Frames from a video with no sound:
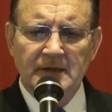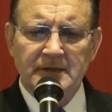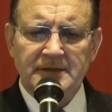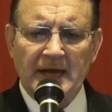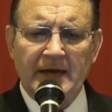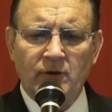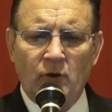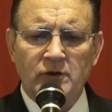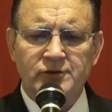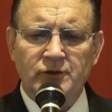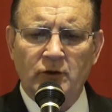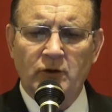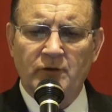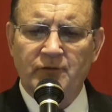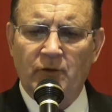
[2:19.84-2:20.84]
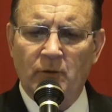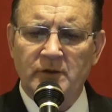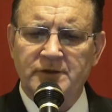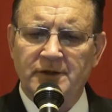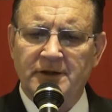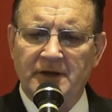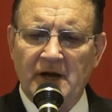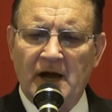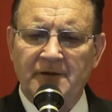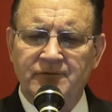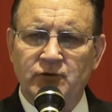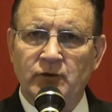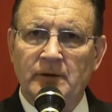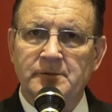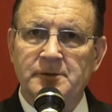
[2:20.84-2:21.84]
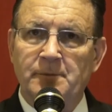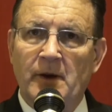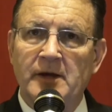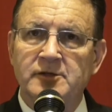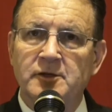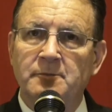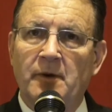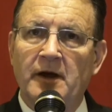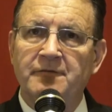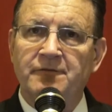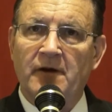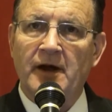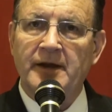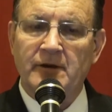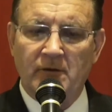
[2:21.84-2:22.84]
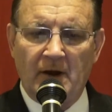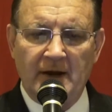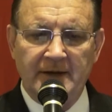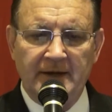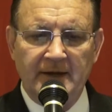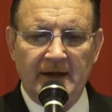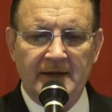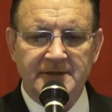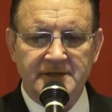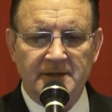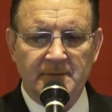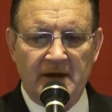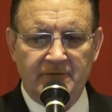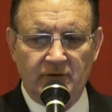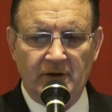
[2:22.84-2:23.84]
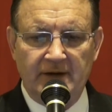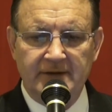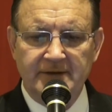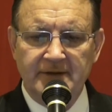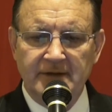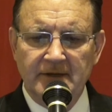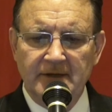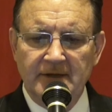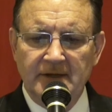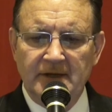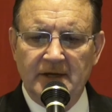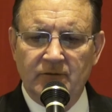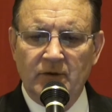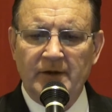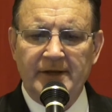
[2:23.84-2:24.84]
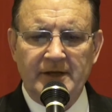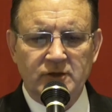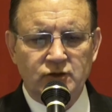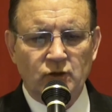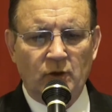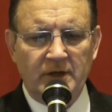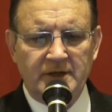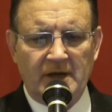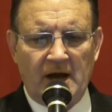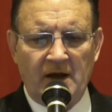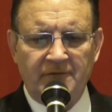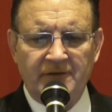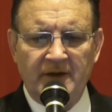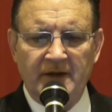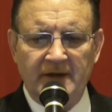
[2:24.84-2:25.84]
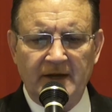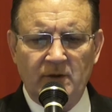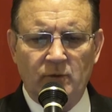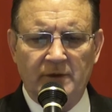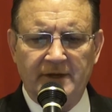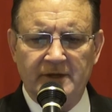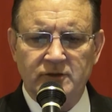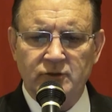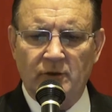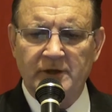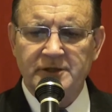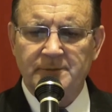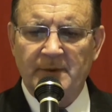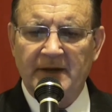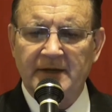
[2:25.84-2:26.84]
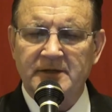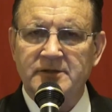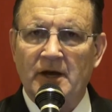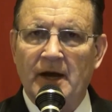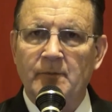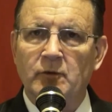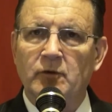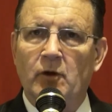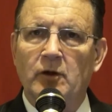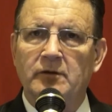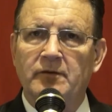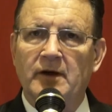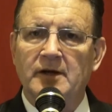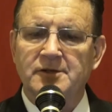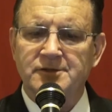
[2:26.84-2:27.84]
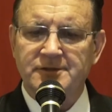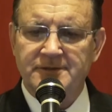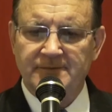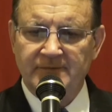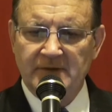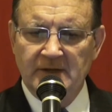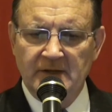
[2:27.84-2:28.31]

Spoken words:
Dad also looked forward to the golf trips sponsored by Fine Grinding and Tim Everett. He really enjoyed golfing and equally enjoyed spending time with all of us.